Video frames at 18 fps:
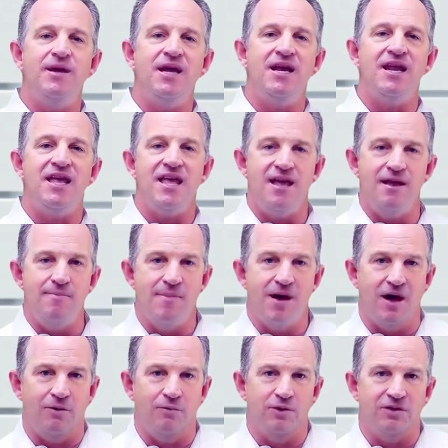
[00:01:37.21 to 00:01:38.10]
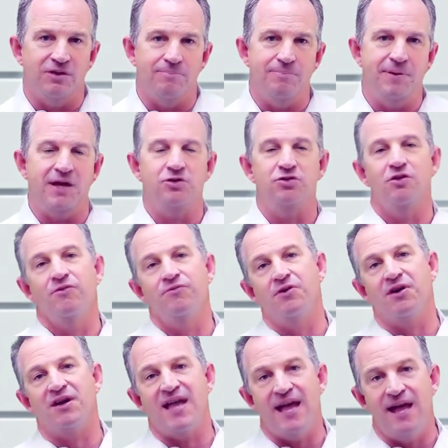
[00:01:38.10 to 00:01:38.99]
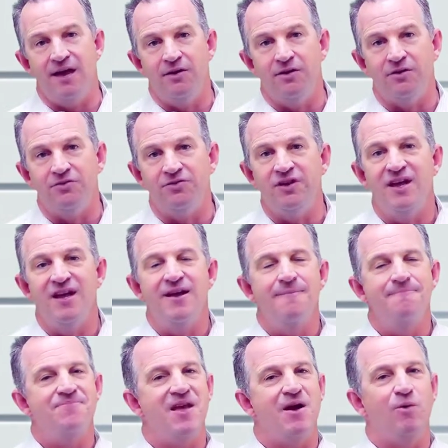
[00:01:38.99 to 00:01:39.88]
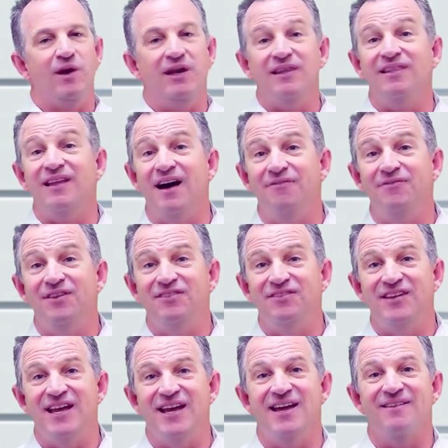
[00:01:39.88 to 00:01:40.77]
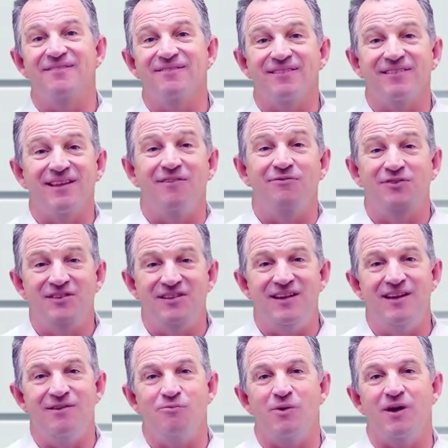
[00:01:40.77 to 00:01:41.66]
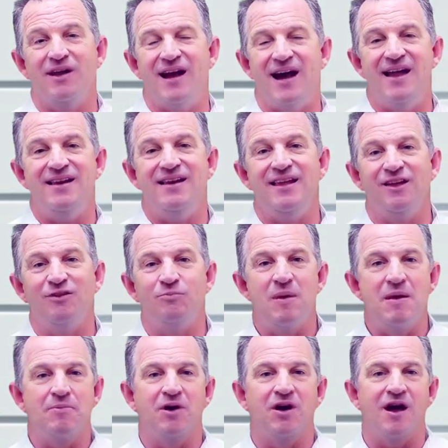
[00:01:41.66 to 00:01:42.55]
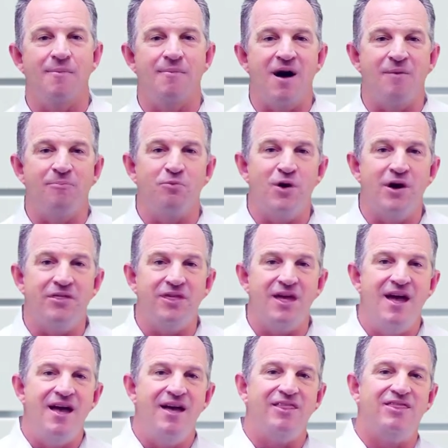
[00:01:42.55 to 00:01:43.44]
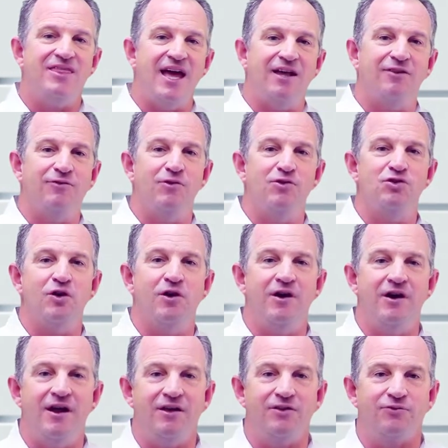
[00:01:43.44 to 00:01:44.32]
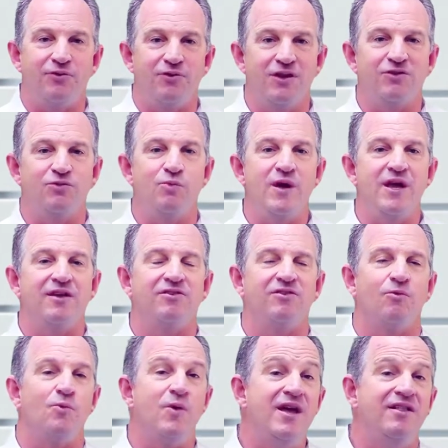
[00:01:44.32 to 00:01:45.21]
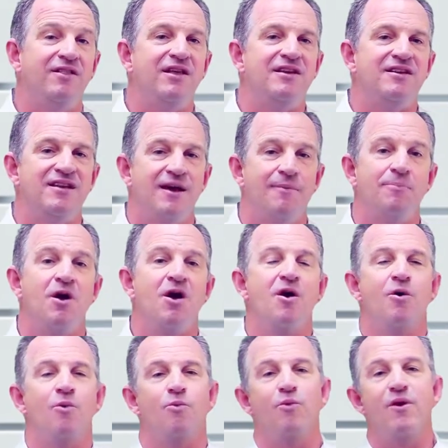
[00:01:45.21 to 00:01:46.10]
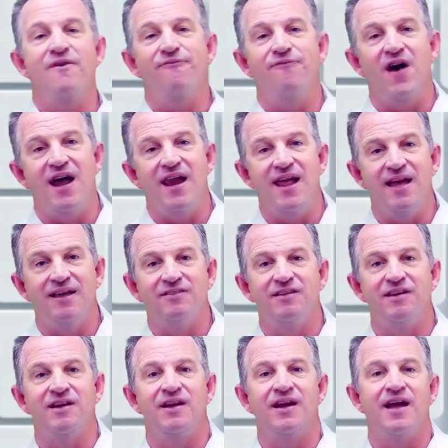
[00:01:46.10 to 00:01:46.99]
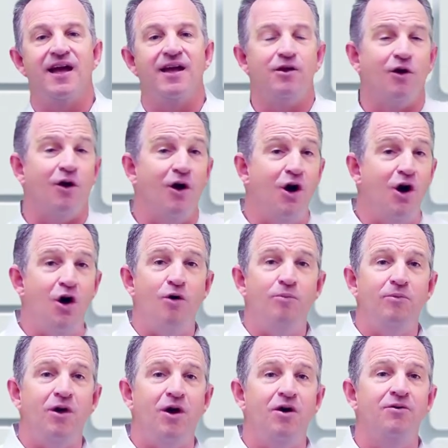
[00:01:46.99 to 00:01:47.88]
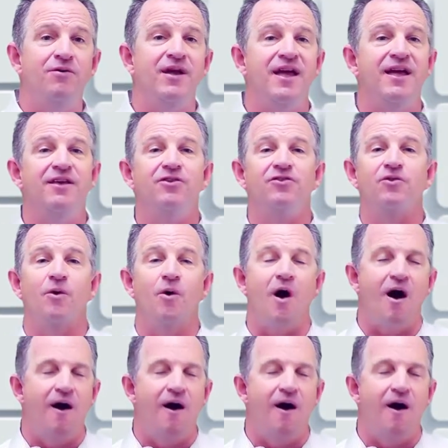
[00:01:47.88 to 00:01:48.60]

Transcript: me an email with a picture of your candles. We'd love to see it. Love seeing what ideas people come up with. Thanks for joining us for this week's weekly tip. Refinancing your home loan is